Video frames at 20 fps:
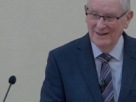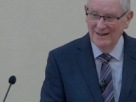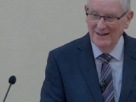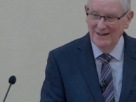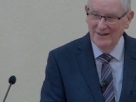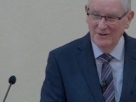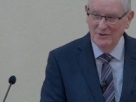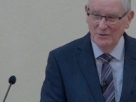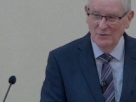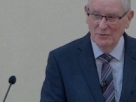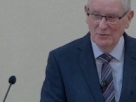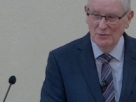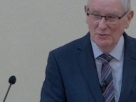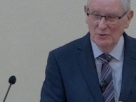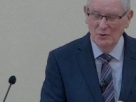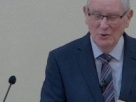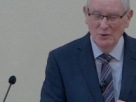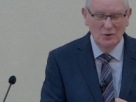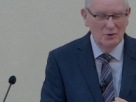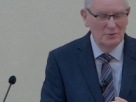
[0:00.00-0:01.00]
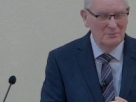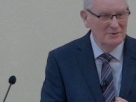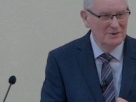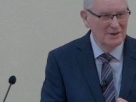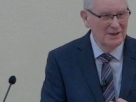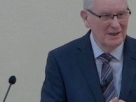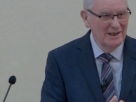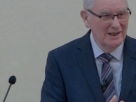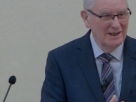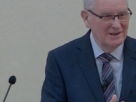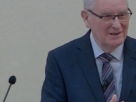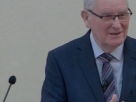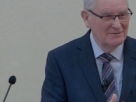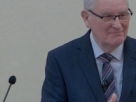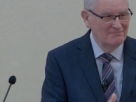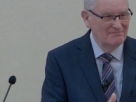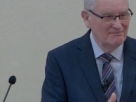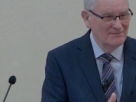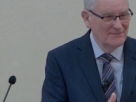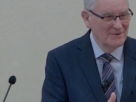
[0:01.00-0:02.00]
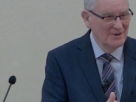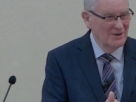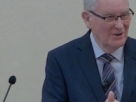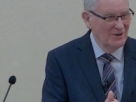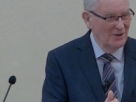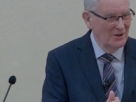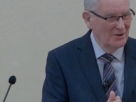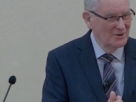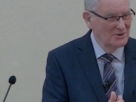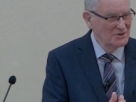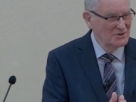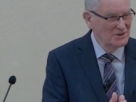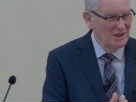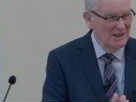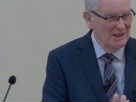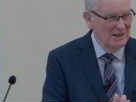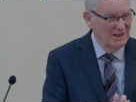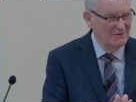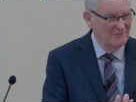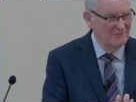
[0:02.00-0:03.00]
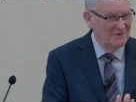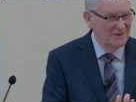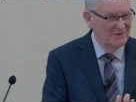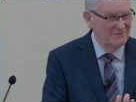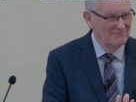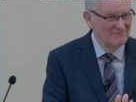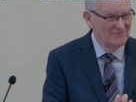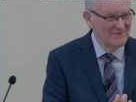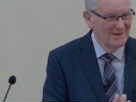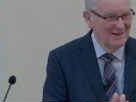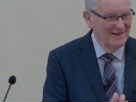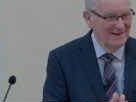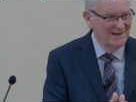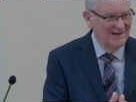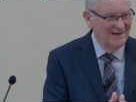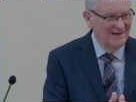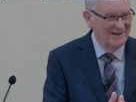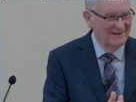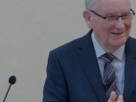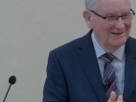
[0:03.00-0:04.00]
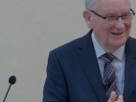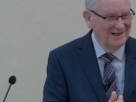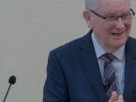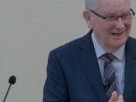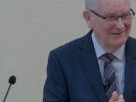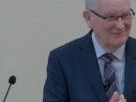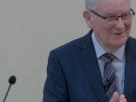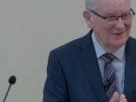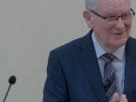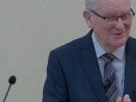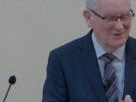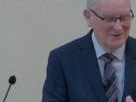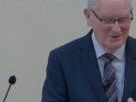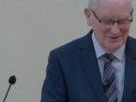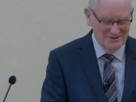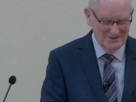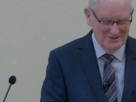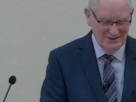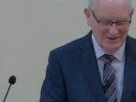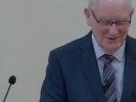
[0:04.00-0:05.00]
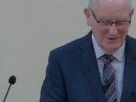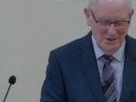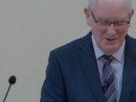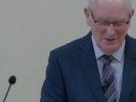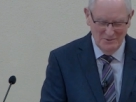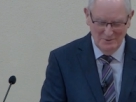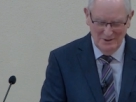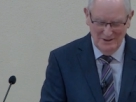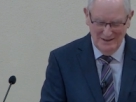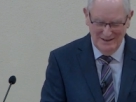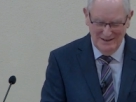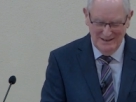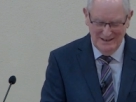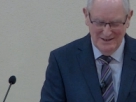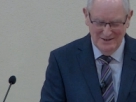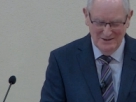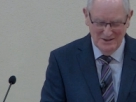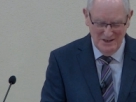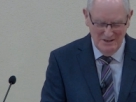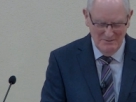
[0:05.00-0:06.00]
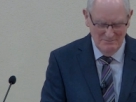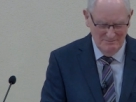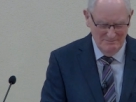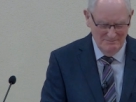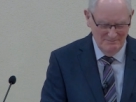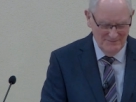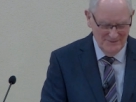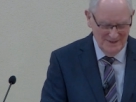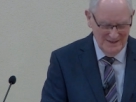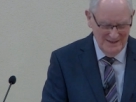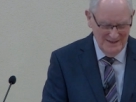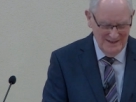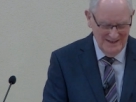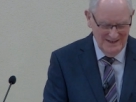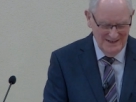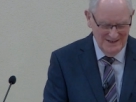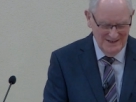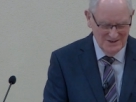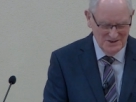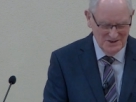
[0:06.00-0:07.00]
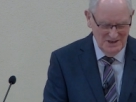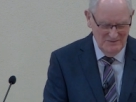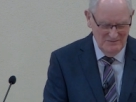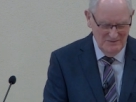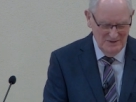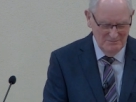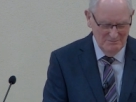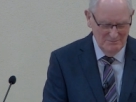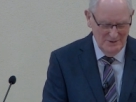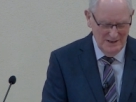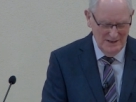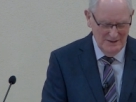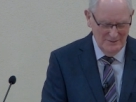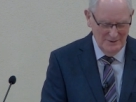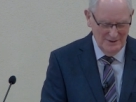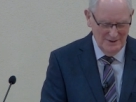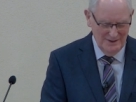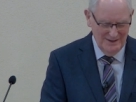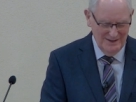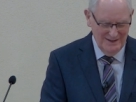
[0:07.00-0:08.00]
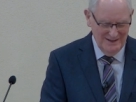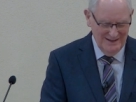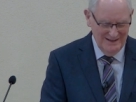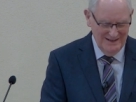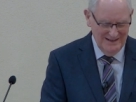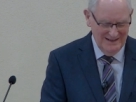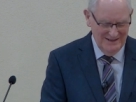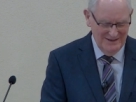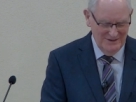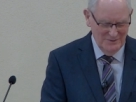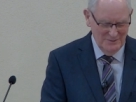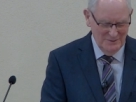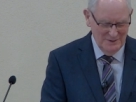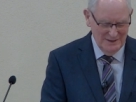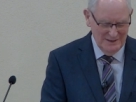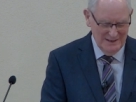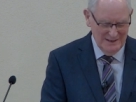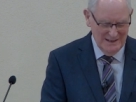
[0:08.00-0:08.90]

Uh, don't go home tonight unsaved. And uh, we trust that God will indeed come in saving power into our